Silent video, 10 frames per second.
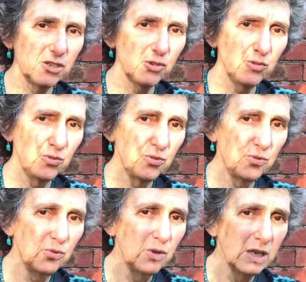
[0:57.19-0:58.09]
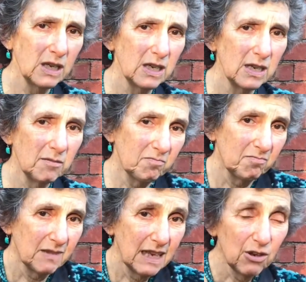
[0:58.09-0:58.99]
to
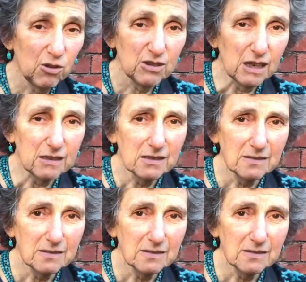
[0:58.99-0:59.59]
get older